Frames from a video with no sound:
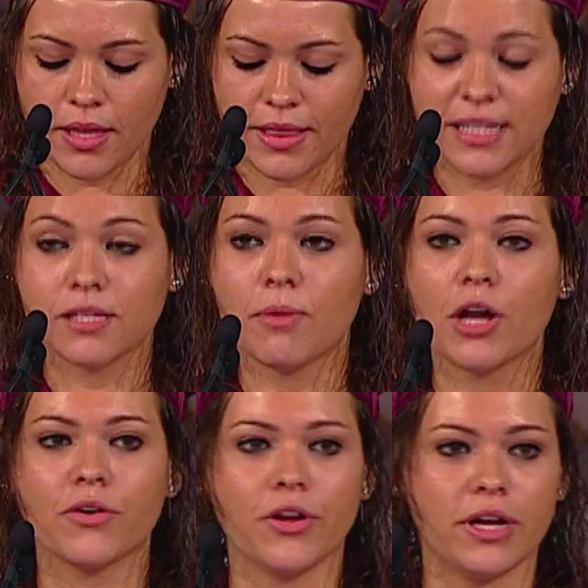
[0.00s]
That's the
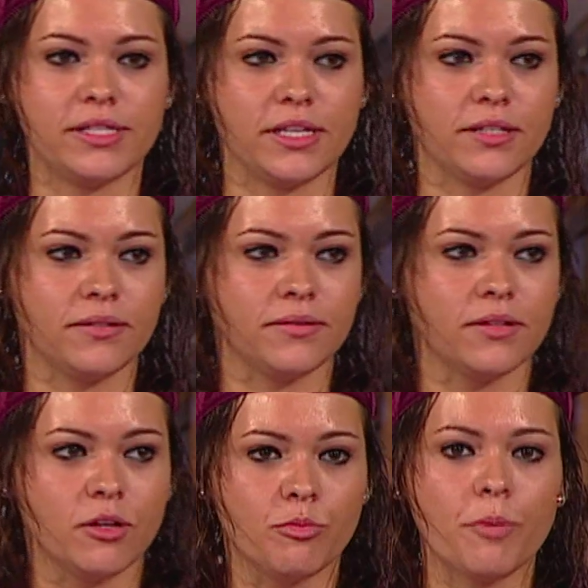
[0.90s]
motto here at Dean:
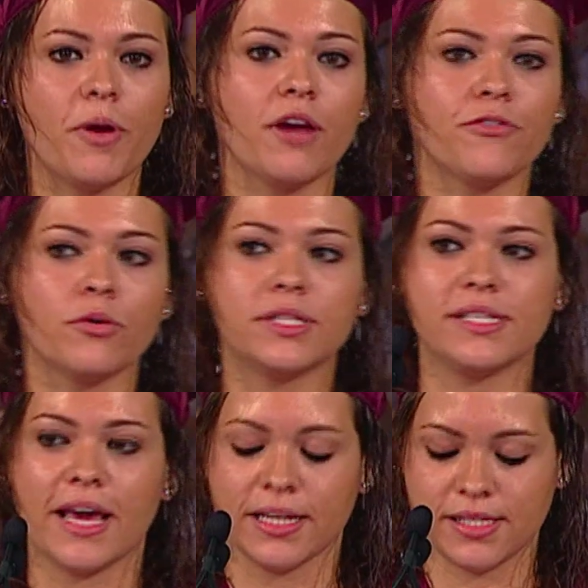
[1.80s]
prepare for what's
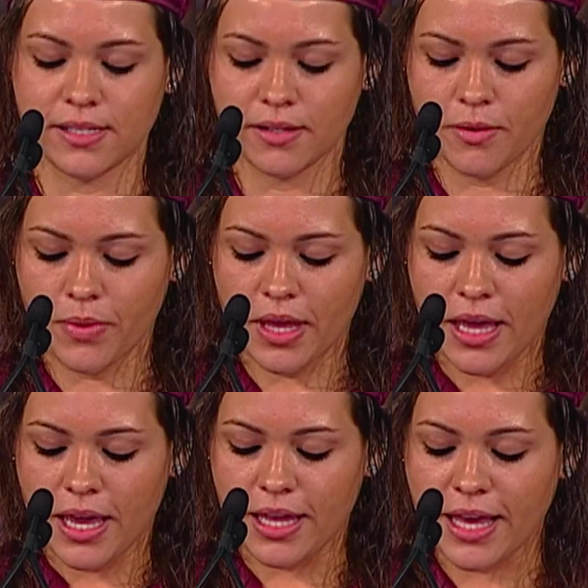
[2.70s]
next.
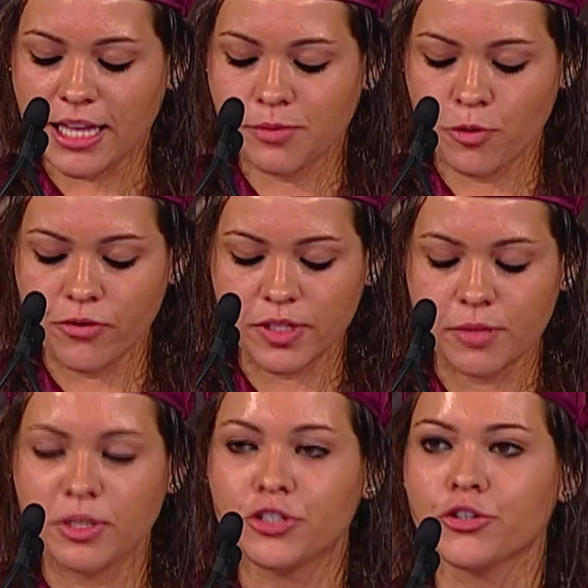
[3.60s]
And it has proven to
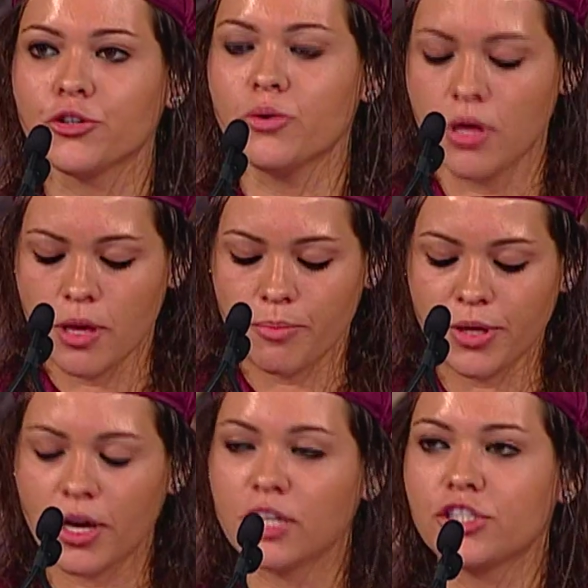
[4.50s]
be true
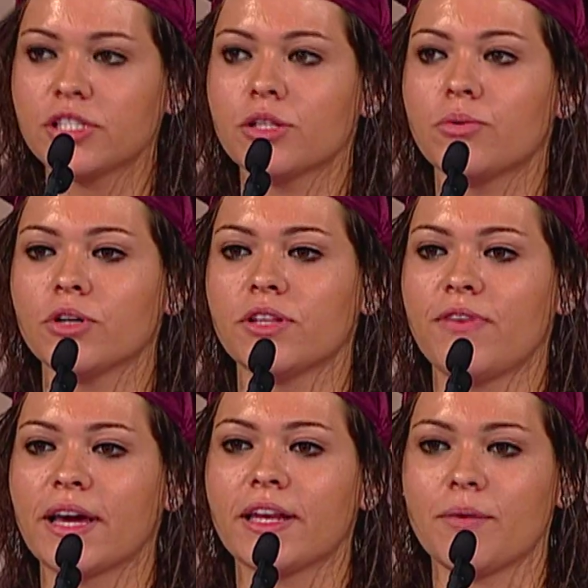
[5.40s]
beyond just the world of
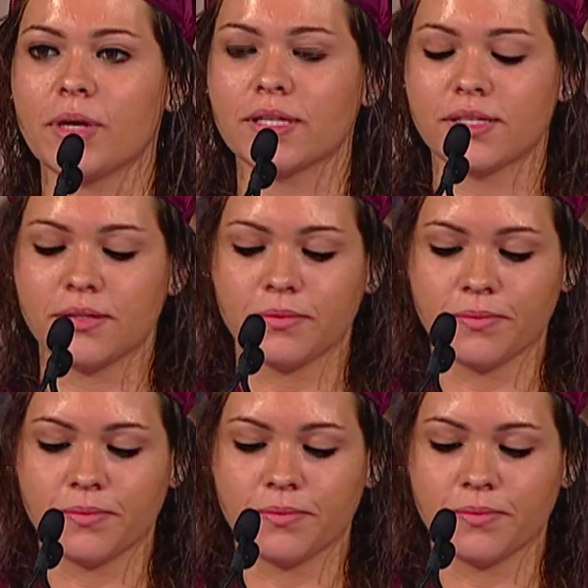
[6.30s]
academics.